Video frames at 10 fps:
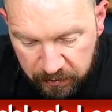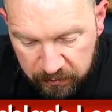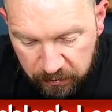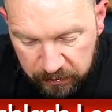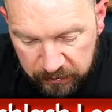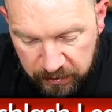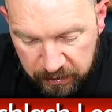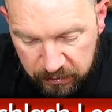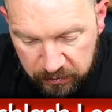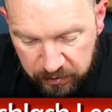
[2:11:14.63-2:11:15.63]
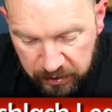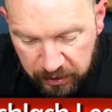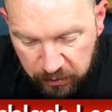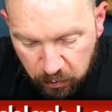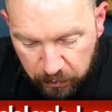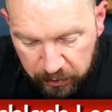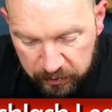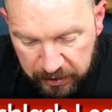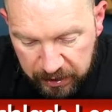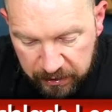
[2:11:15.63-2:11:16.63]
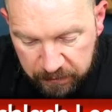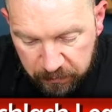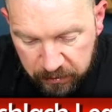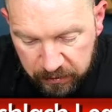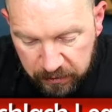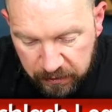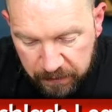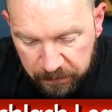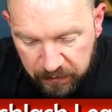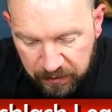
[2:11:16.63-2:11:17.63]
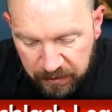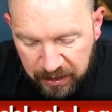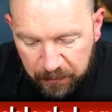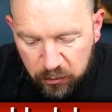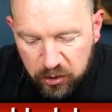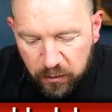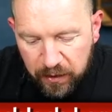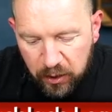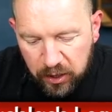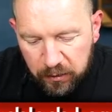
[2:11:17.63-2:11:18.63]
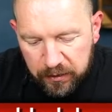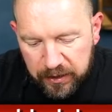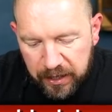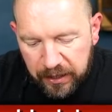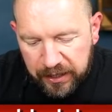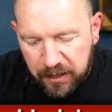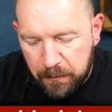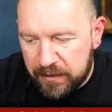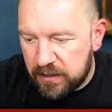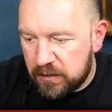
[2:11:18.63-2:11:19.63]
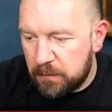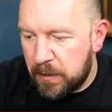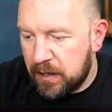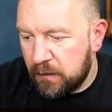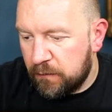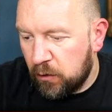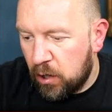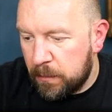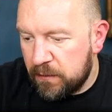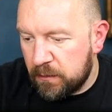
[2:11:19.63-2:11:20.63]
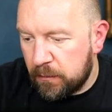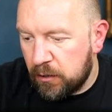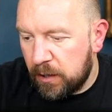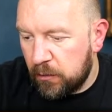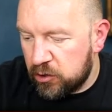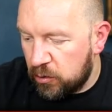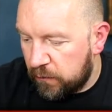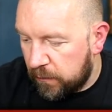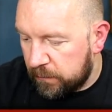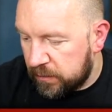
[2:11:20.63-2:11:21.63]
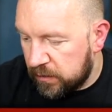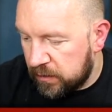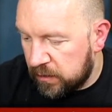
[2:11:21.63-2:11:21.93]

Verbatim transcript: So I decided just to kind of go with it because I had it. But I'm not sure if I could kind of like commit to painting a full army of them. I'm not, I'm not sure if I'm,